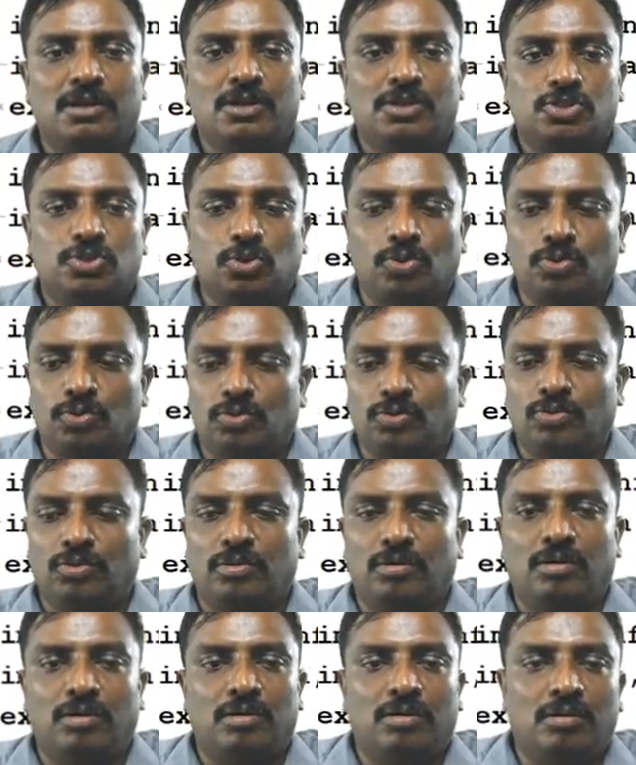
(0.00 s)
So
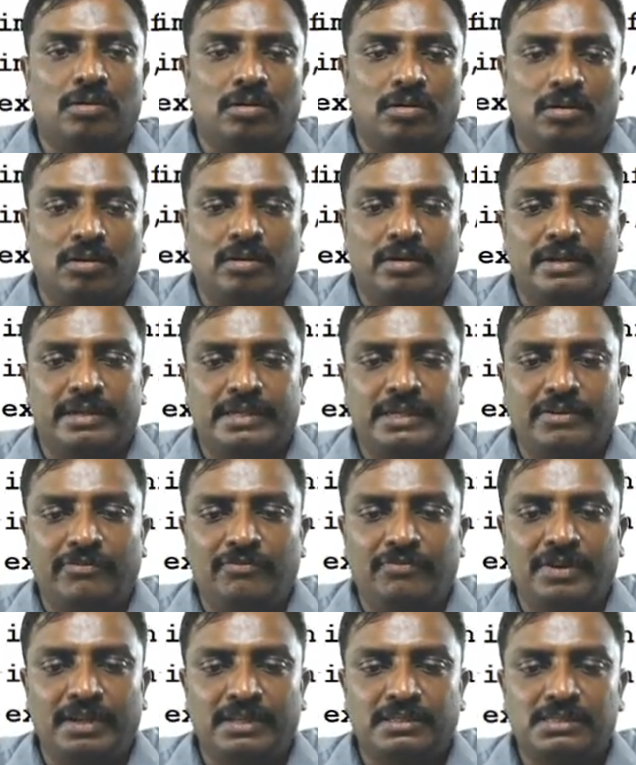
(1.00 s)

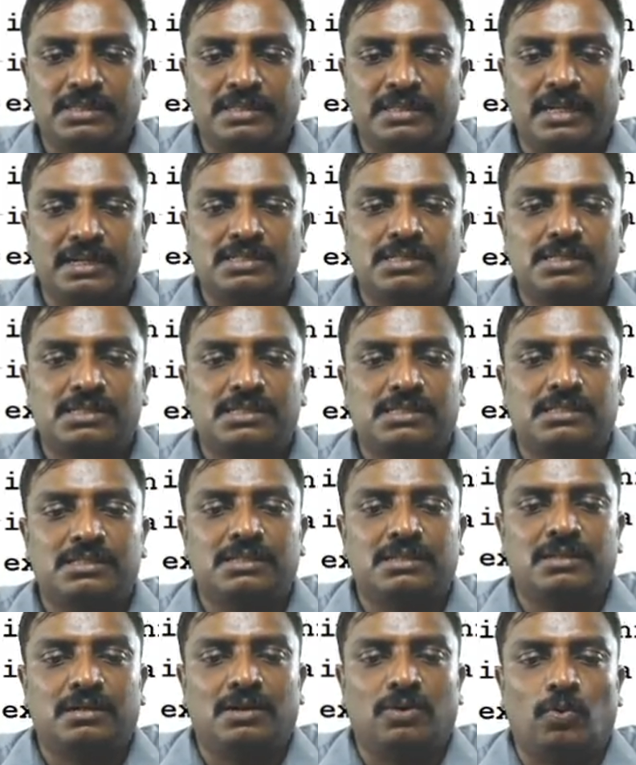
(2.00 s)
every syntax
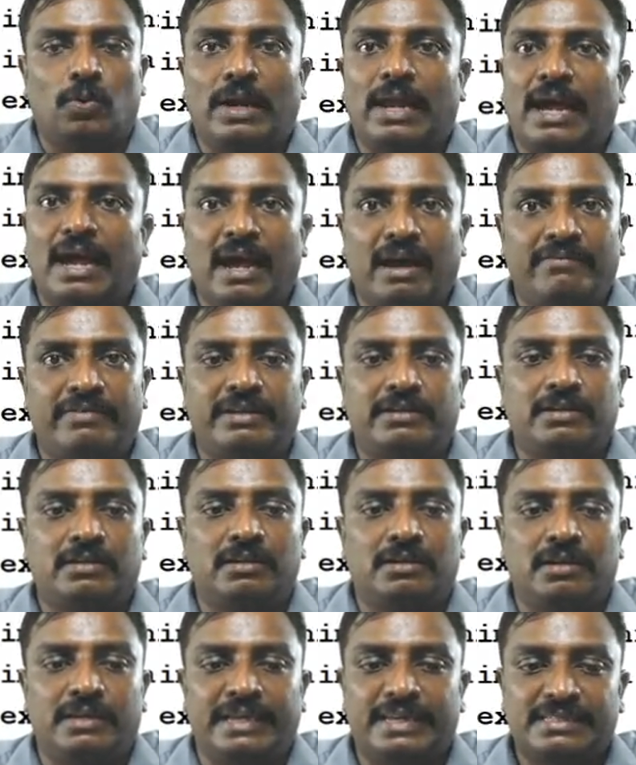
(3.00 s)
will have
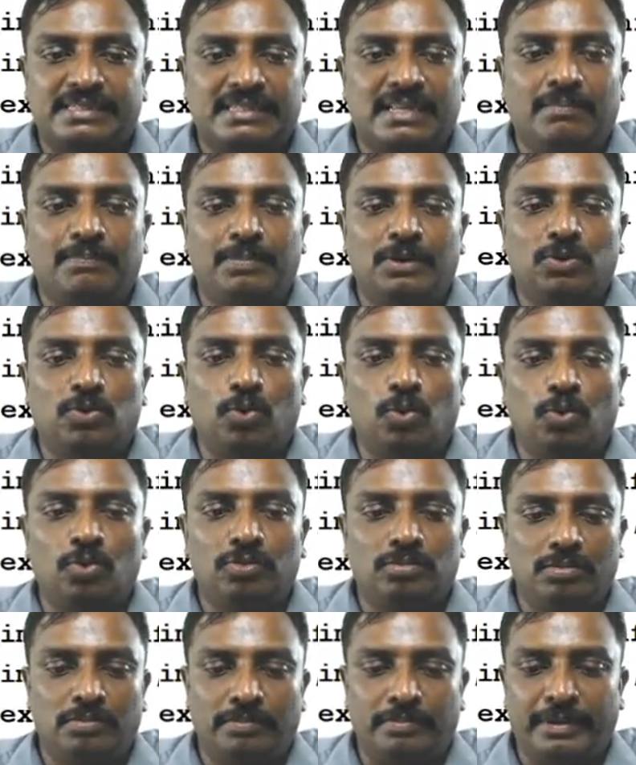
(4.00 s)
an example
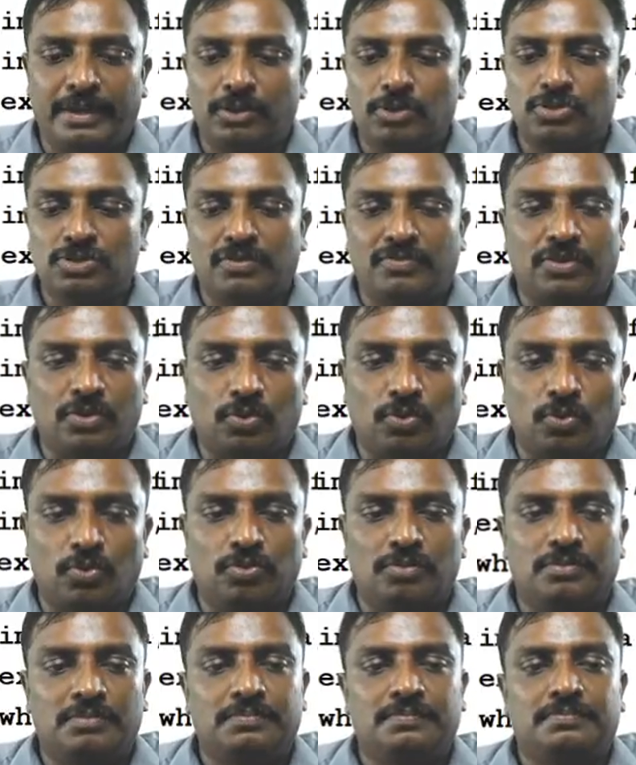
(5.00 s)
code. Make use of the code,
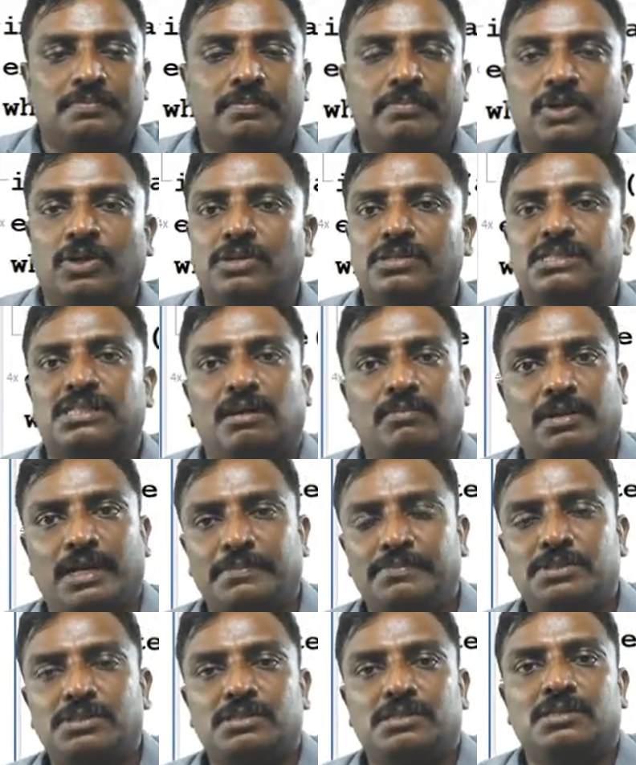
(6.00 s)
because
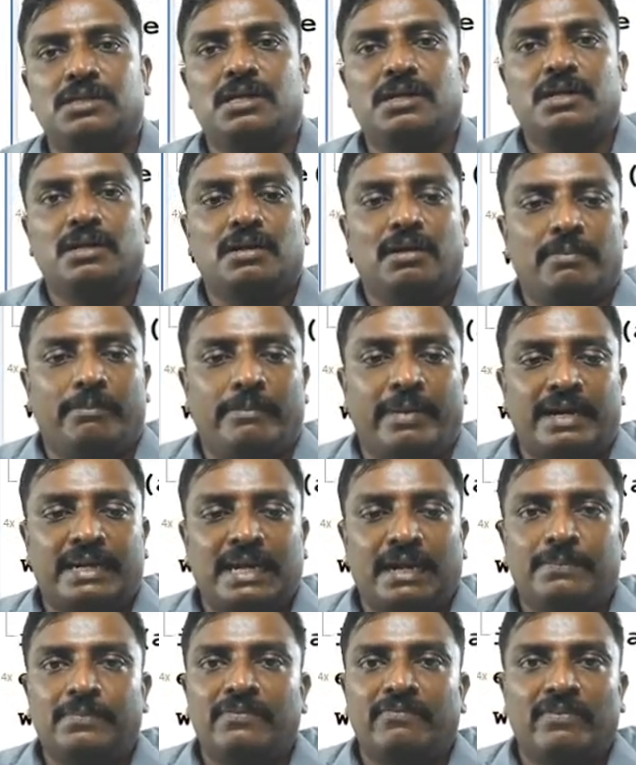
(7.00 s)
sometimes
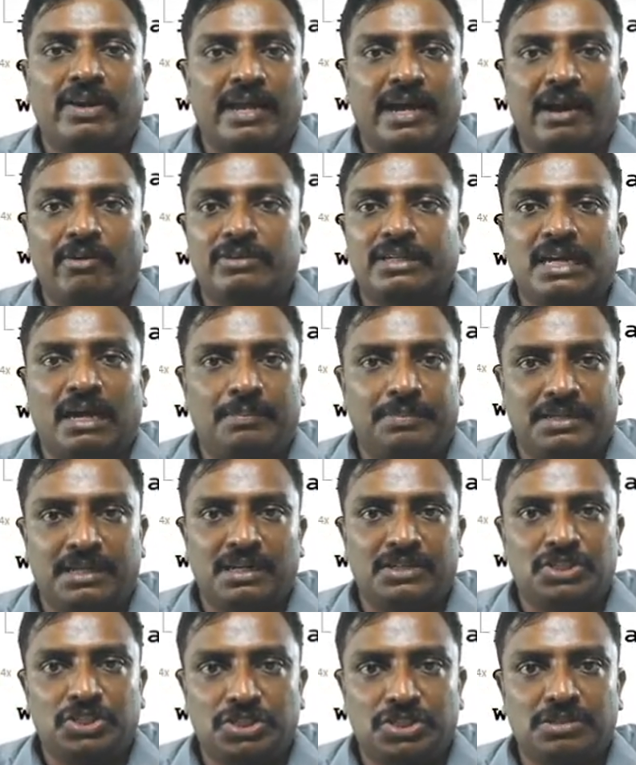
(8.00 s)
Matlab will have
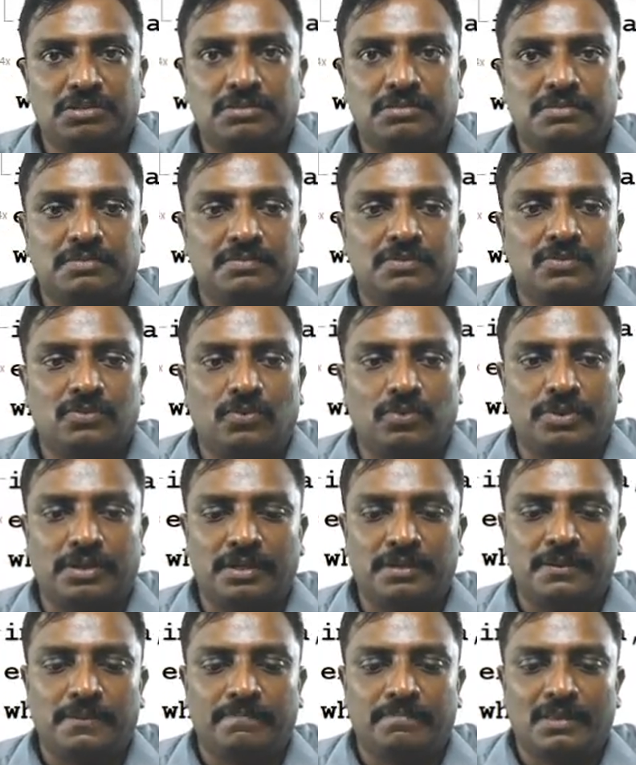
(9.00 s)
capitalization.
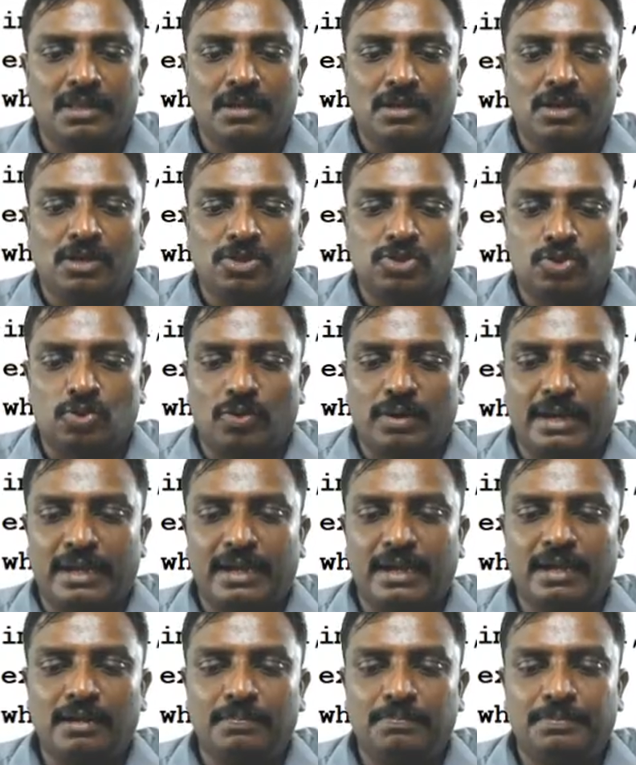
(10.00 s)
Okay. So
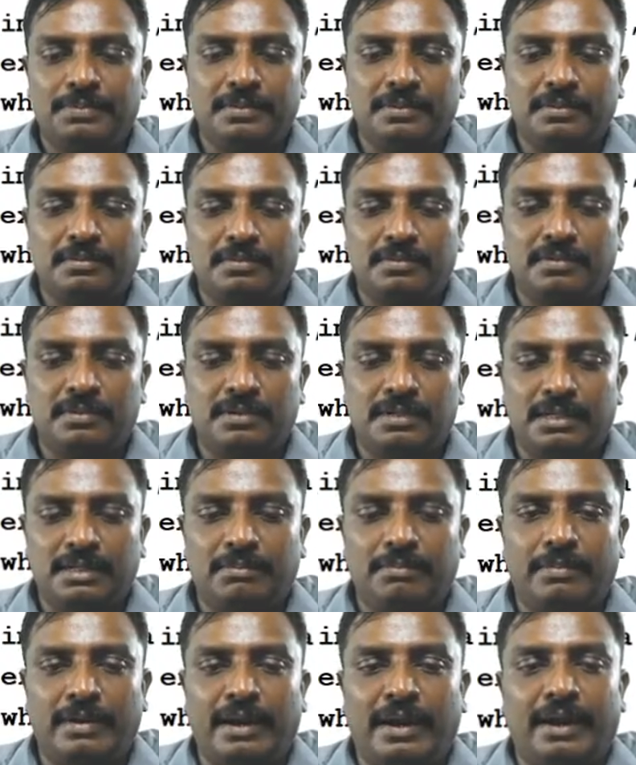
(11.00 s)
help
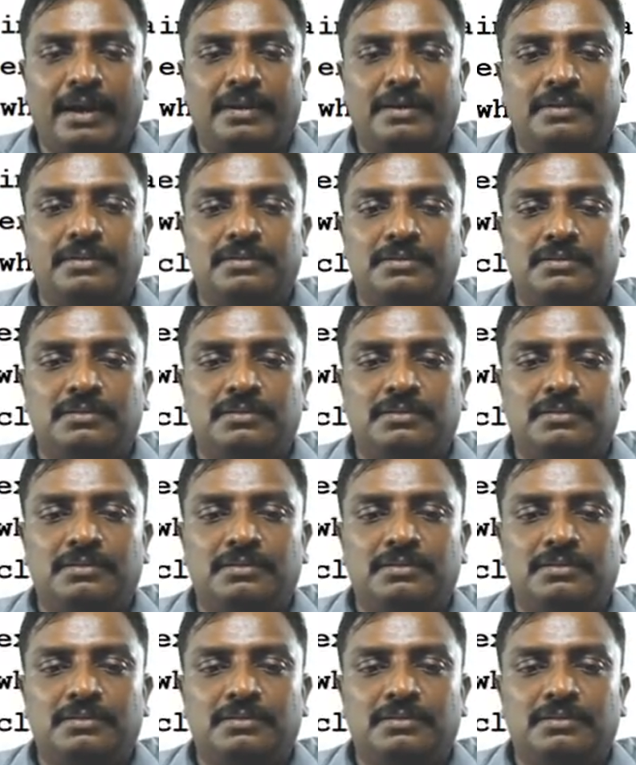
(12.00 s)
in add.